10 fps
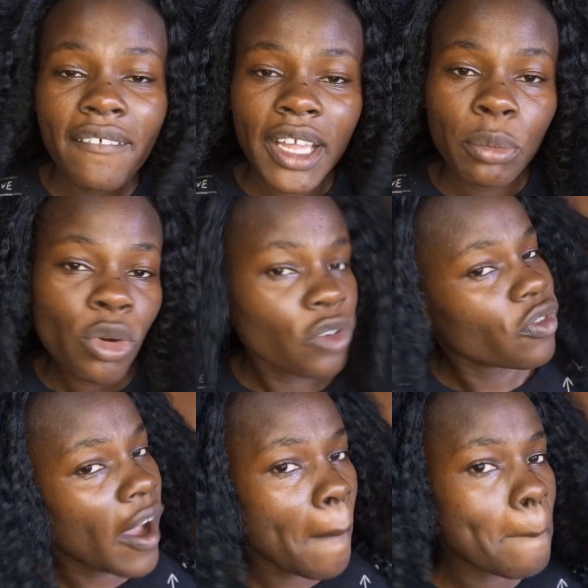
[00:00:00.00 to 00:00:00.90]
a vibe of
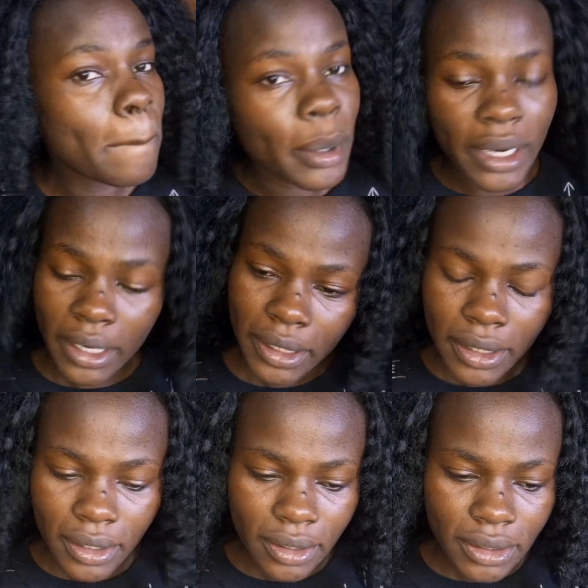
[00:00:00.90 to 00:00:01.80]
a braid.
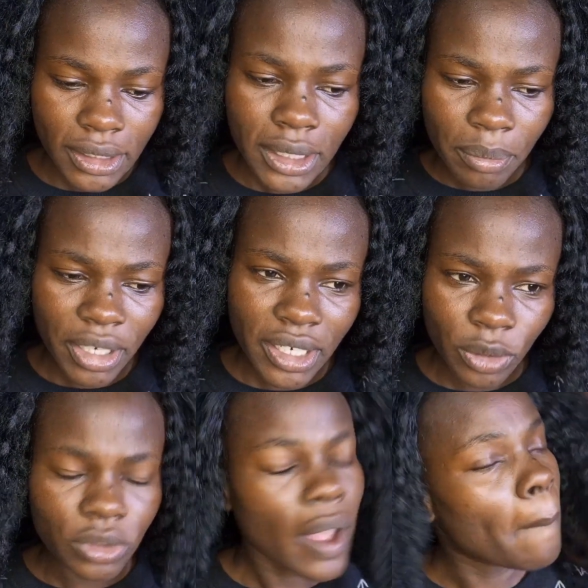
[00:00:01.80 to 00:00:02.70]
Is it a braid
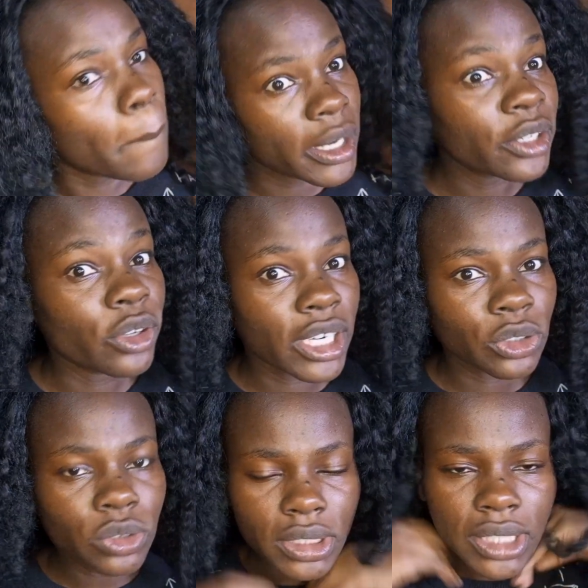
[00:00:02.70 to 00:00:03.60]
out? A braid or a
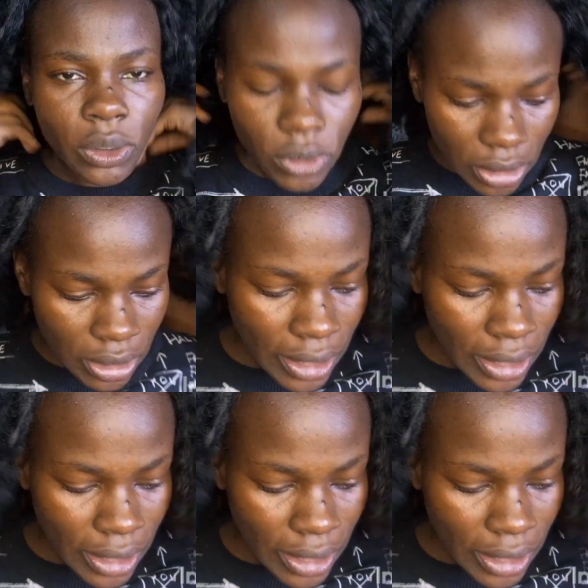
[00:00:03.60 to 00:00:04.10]
twist out?